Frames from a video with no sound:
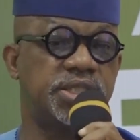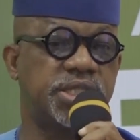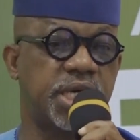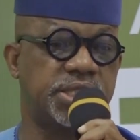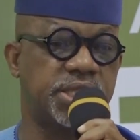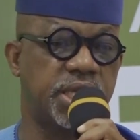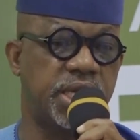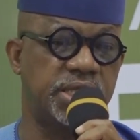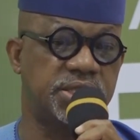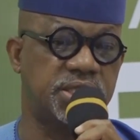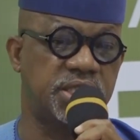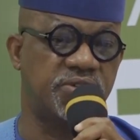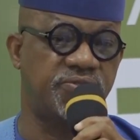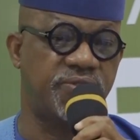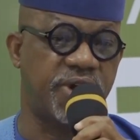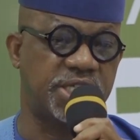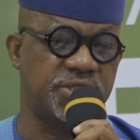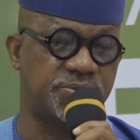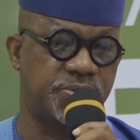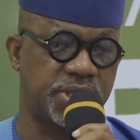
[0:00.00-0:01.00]
His Excellency the
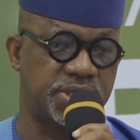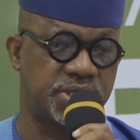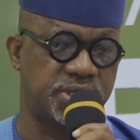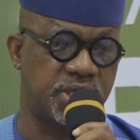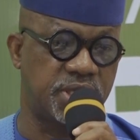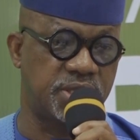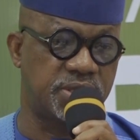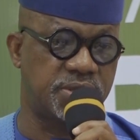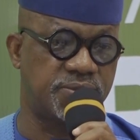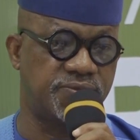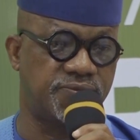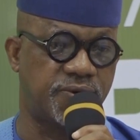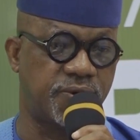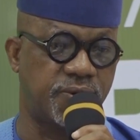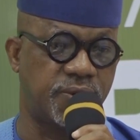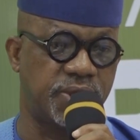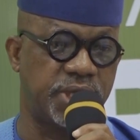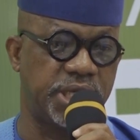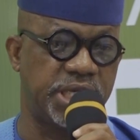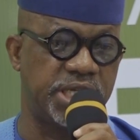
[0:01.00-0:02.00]
Vice President
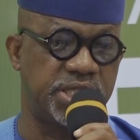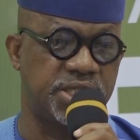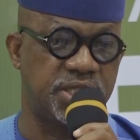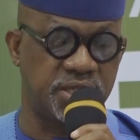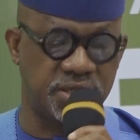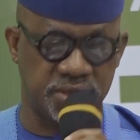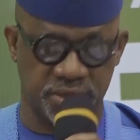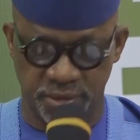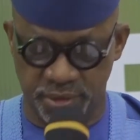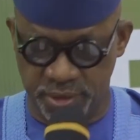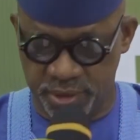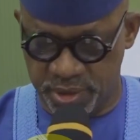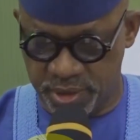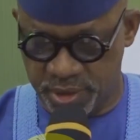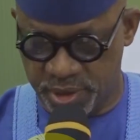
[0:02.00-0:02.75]
for leading